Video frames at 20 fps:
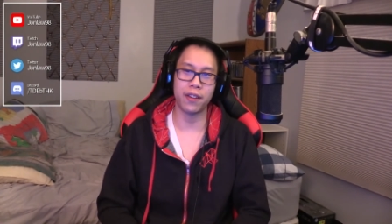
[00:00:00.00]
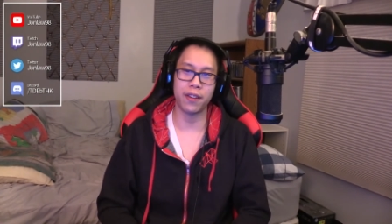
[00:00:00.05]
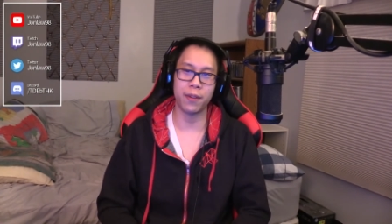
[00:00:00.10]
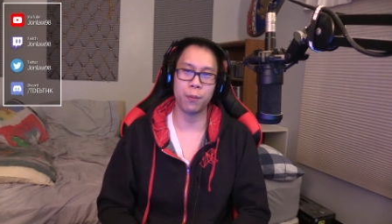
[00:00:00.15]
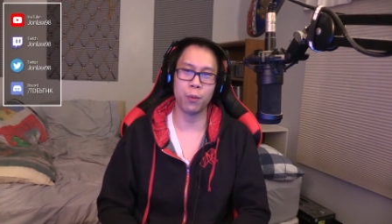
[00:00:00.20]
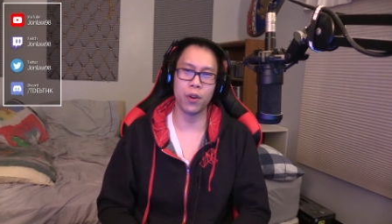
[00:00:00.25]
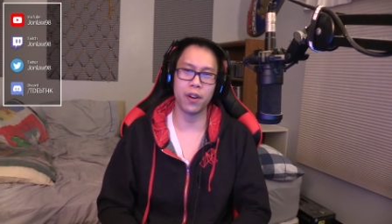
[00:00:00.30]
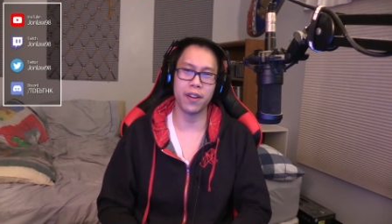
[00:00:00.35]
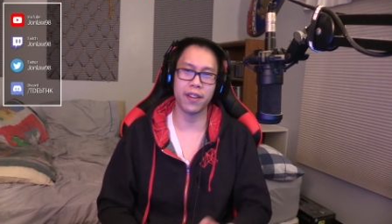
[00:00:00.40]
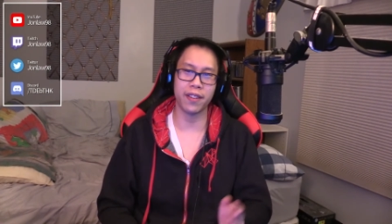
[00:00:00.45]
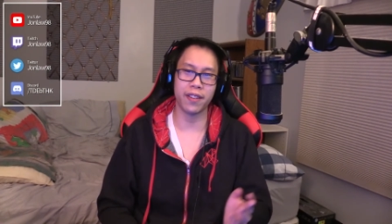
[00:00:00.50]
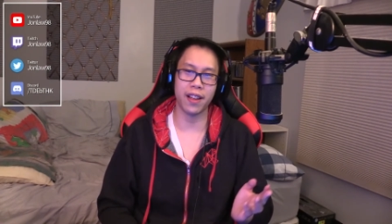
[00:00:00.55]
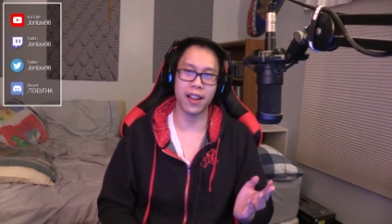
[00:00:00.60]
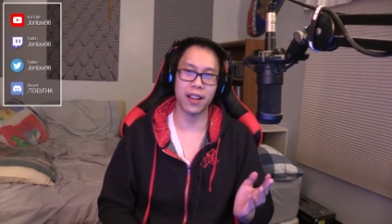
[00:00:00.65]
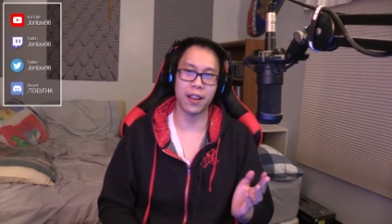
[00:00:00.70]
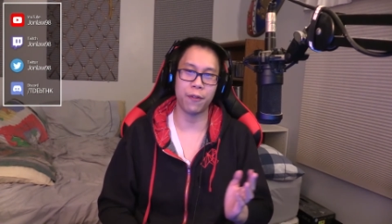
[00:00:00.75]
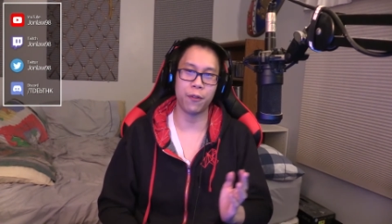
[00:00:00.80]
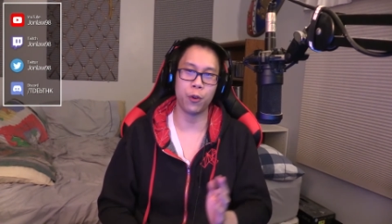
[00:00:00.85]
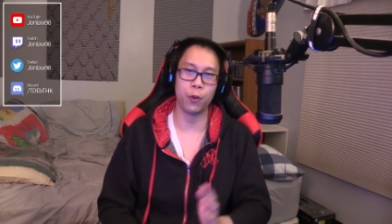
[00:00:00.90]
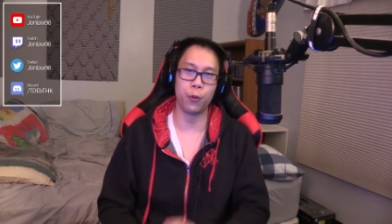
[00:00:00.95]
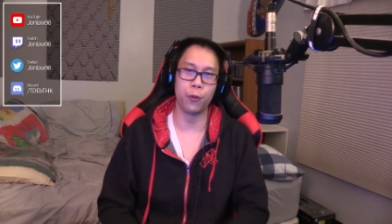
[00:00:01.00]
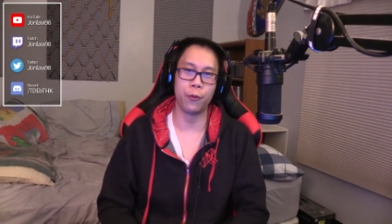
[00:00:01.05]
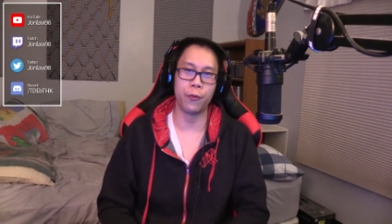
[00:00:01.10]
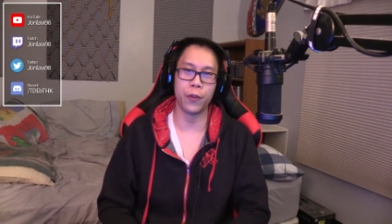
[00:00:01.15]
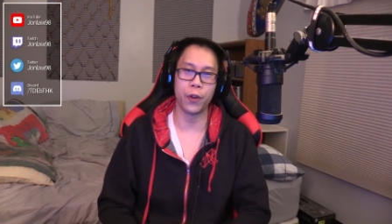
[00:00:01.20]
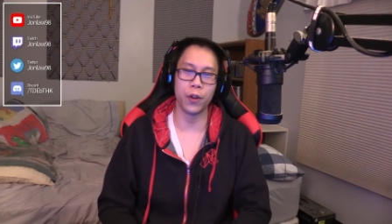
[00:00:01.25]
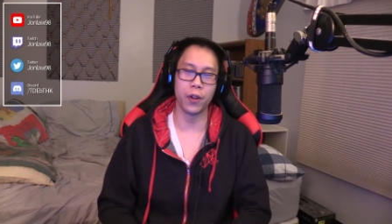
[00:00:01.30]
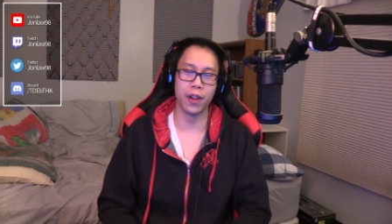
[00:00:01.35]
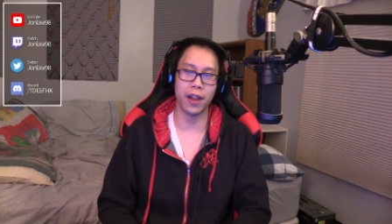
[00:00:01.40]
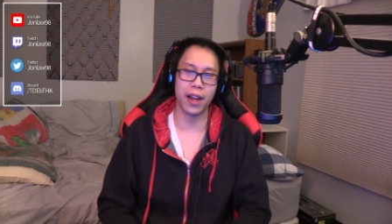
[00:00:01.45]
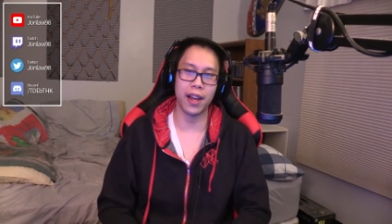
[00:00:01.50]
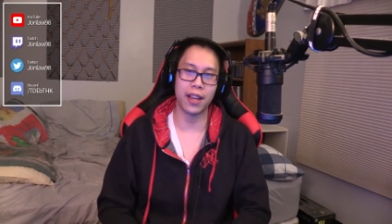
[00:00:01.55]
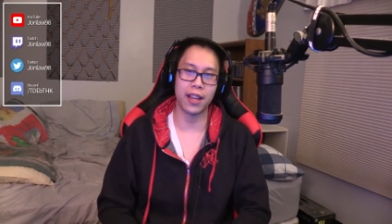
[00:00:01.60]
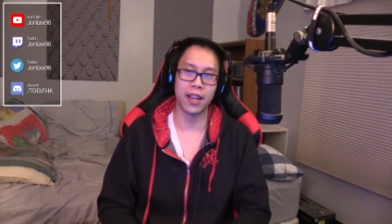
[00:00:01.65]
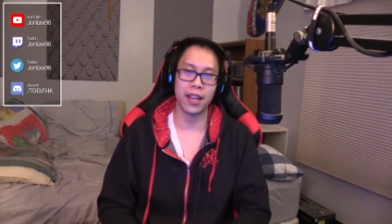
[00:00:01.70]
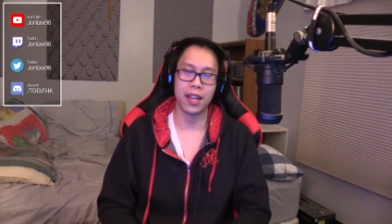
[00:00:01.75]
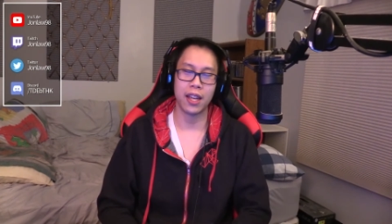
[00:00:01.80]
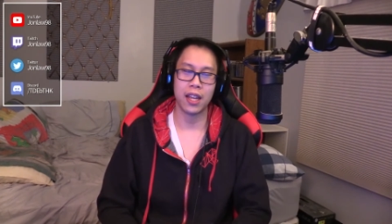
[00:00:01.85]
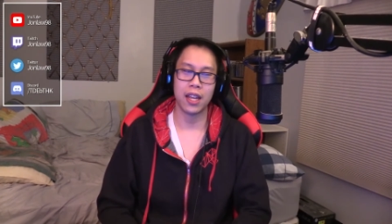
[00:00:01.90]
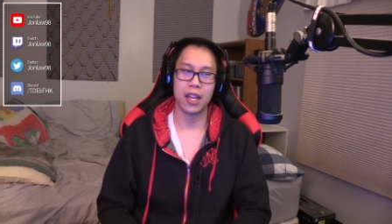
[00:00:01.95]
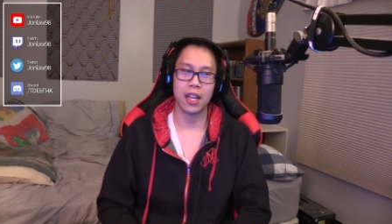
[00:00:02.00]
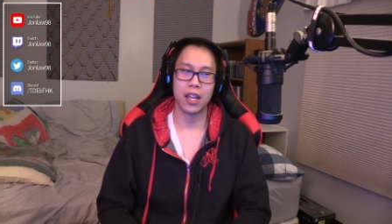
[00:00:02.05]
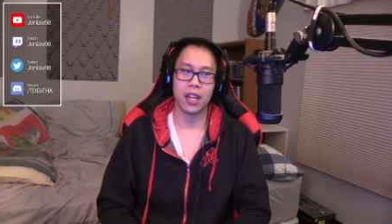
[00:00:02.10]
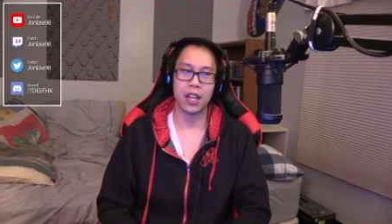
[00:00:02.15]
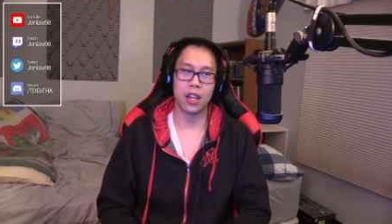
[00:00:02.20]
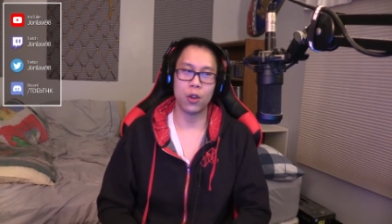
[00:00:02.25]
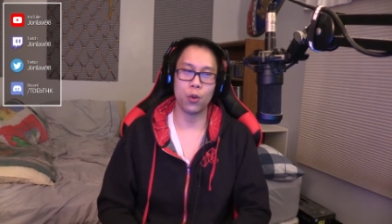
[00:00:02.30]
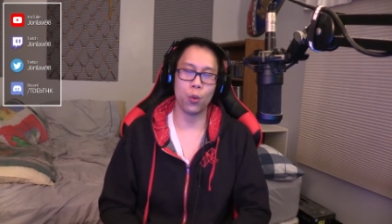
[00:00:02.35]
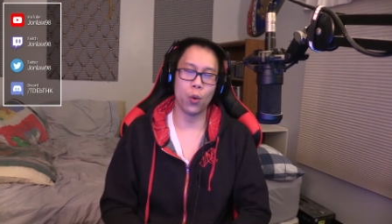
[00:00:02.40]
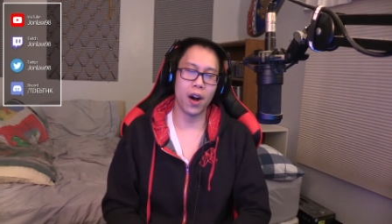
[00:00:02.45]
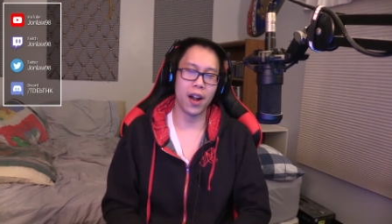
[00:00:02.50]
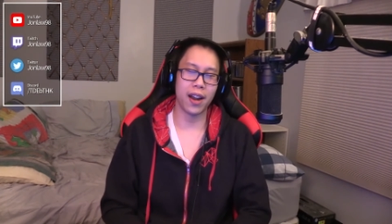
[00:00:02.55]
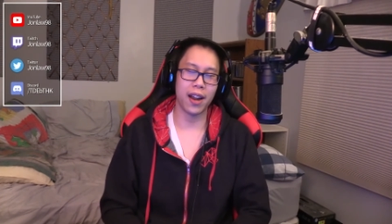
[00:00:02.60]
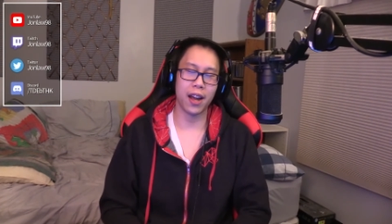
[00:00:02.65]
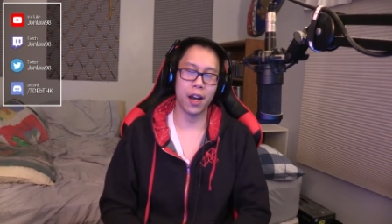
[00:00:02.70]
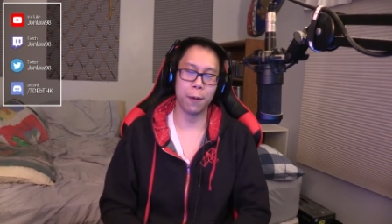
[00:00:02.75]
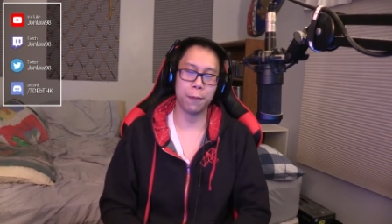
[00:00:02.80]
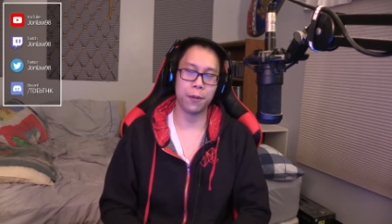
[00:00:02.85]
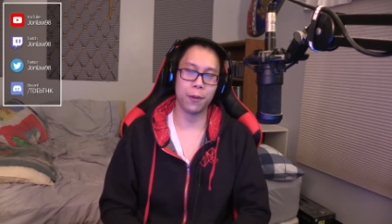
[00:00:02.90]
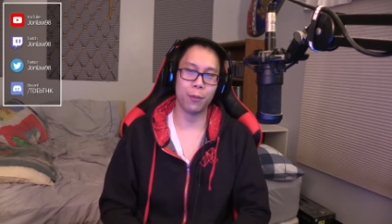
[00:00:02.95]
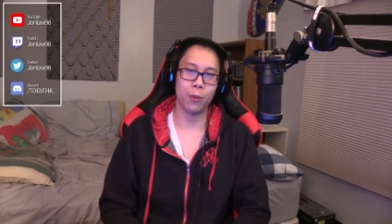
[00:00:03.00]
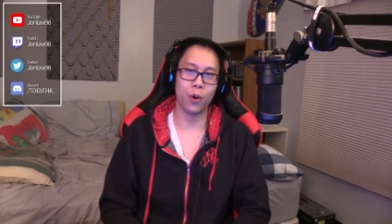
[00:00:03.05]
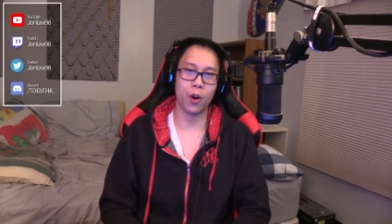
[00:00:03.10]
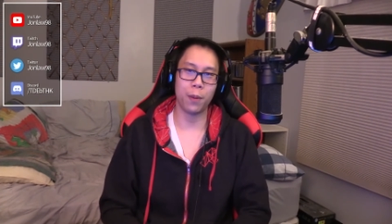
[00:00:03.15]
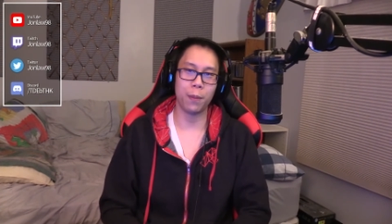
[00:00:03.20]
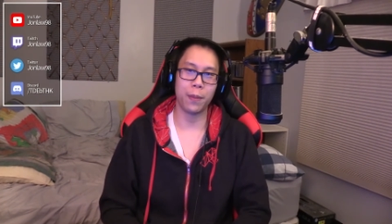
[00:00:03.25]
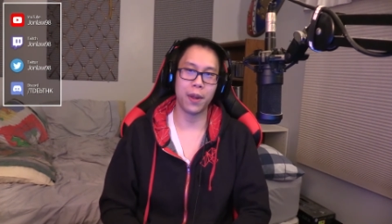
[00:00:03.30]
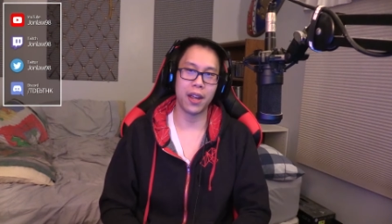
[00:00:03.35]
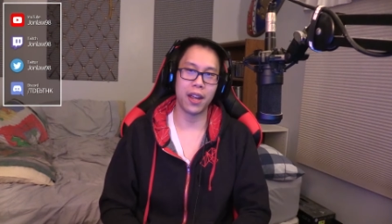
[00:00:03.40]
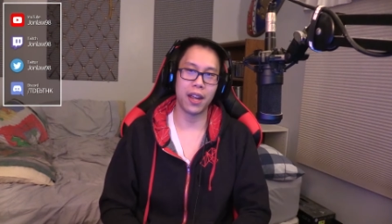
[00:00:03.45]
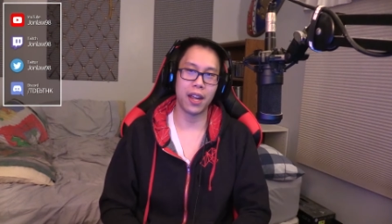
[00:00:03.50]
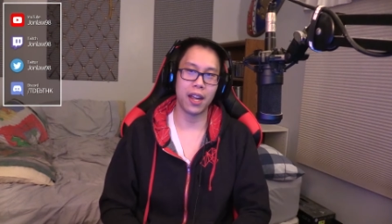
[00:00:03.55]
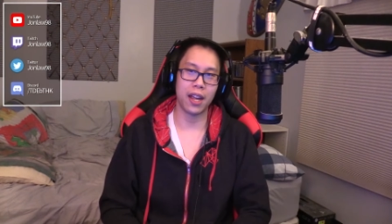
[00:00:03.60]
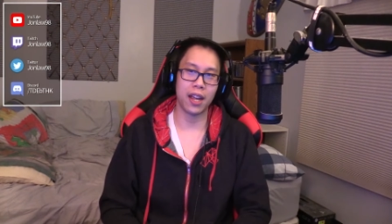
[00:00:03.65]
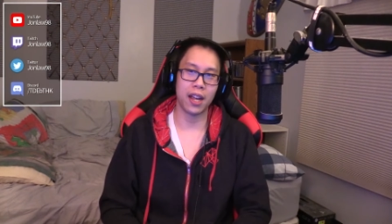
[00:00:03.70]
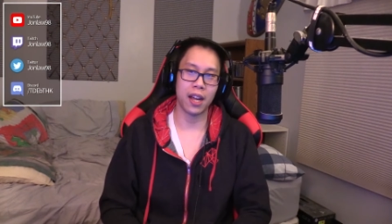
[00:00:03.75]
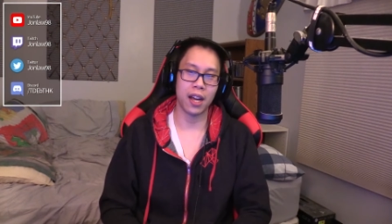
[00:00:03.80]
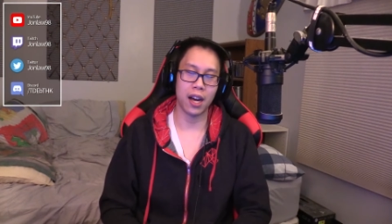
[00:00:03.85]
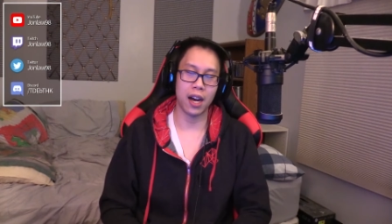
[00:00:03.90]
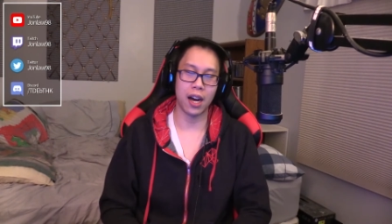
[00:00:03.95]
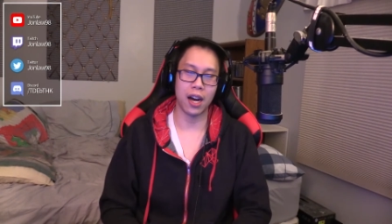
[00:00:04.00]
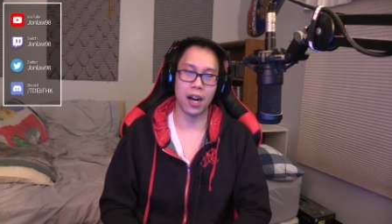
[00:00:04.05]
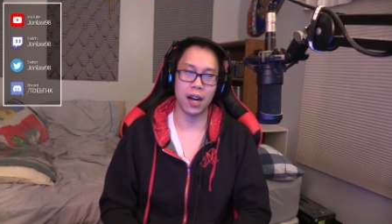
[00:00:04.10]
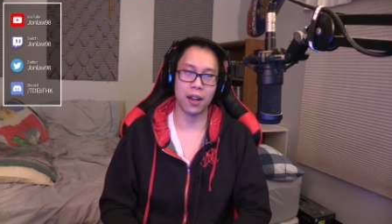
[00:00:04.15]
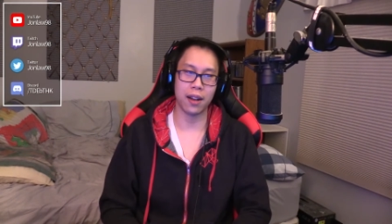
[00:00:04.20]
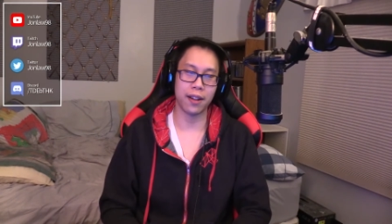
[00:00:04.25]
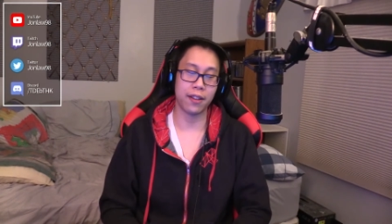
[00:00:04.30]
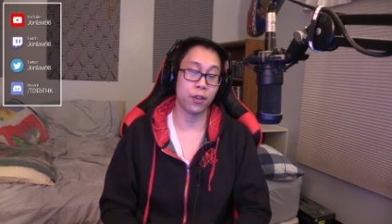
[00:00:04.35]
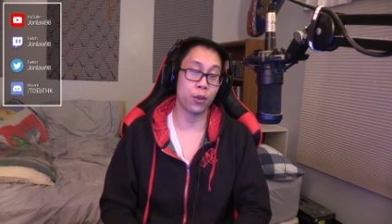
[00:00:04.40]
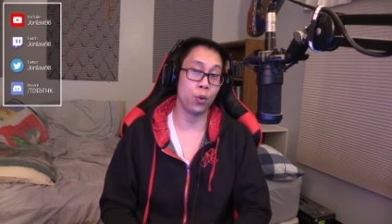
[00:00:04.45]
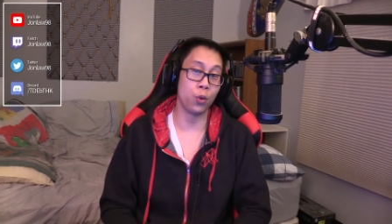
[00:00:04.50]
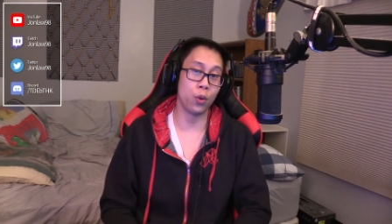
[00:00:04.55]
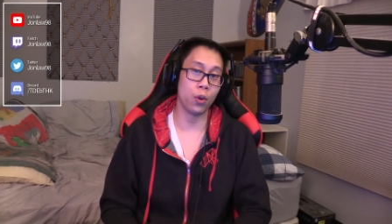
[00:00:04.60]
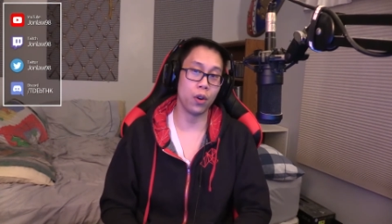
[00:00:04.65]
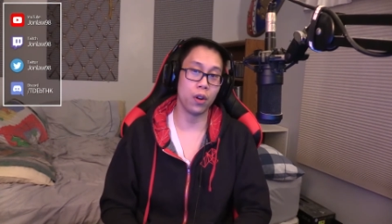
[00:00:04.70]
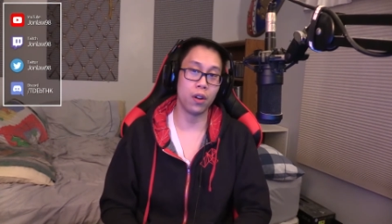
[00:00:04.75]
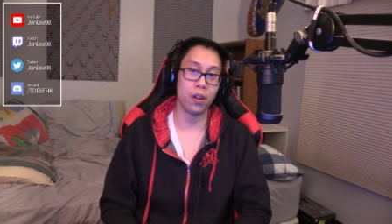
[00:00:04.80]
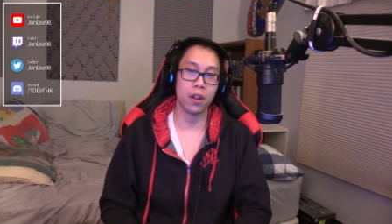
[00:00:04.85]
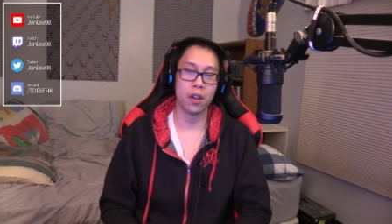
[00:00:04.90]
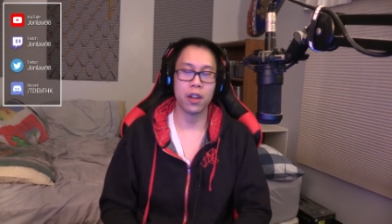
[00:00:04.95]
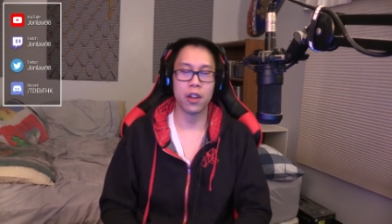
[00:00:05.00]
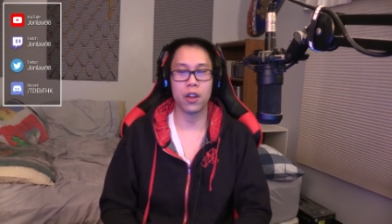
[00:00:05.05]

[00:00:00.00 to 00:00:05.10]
It's more just, like, if you feel like you want to help support me, that's cool.